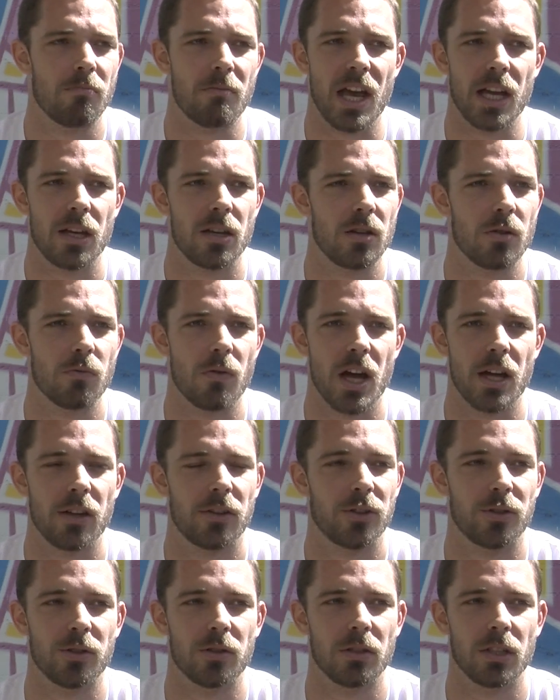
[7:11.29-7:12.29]
make your way
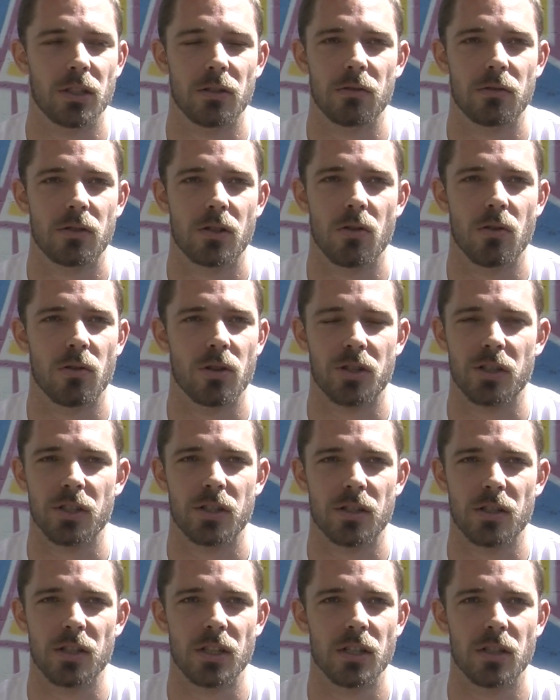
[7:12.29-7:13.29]
through it
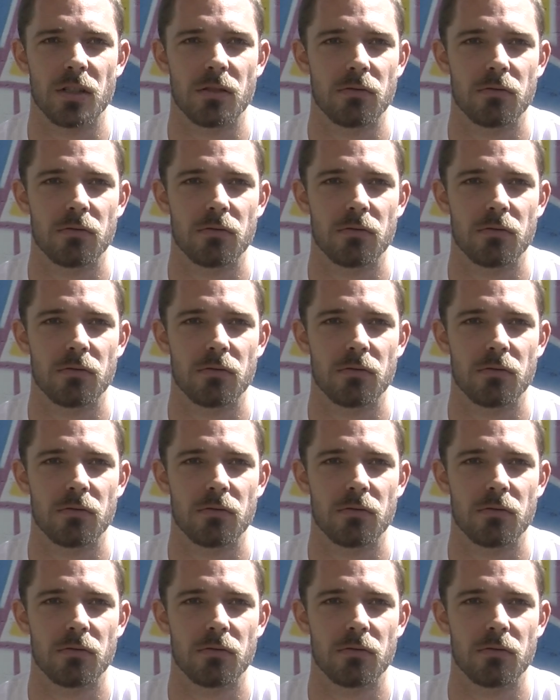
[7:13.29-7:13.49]
cautiously